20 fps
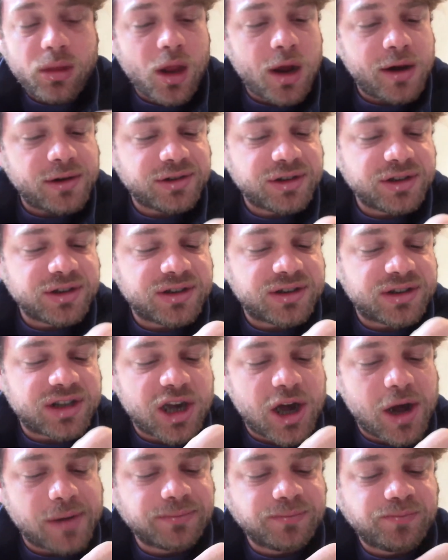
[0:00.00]
since
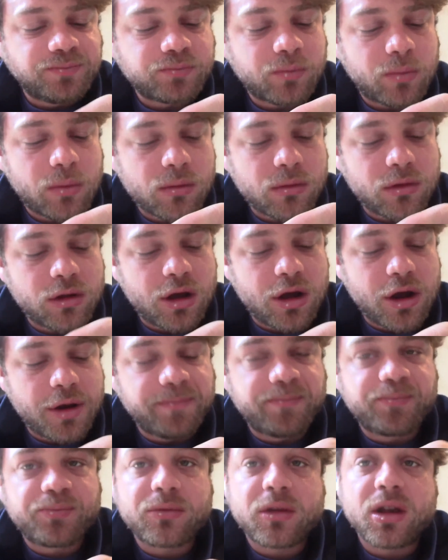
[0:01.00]
the,
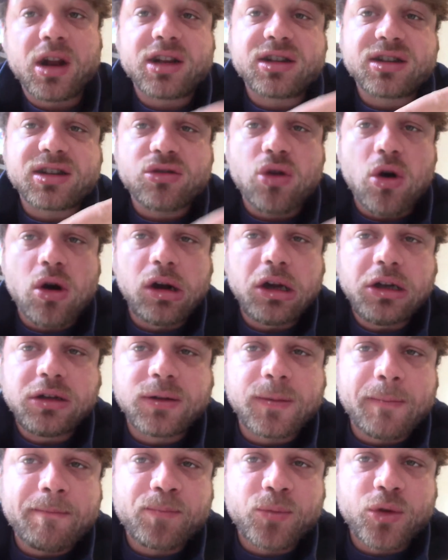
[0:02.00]
let's call
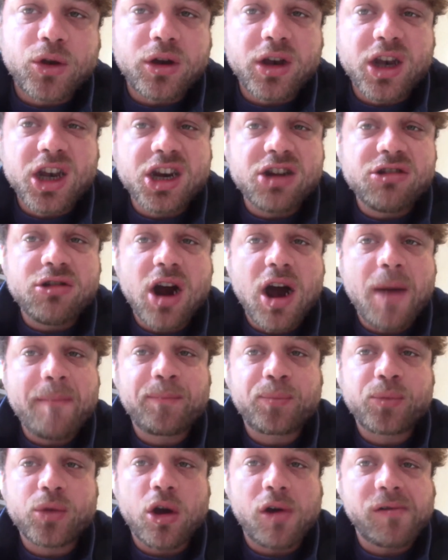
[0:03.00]
it, the era
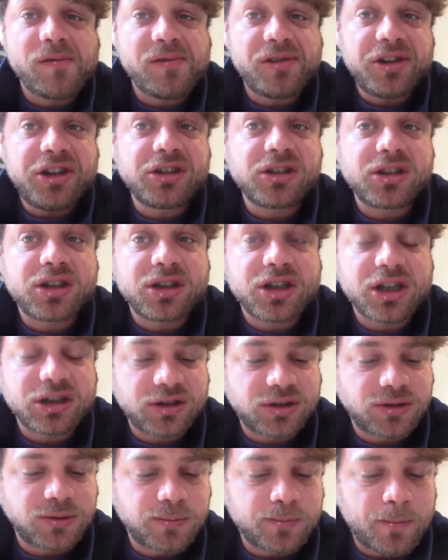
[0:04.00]
of internet,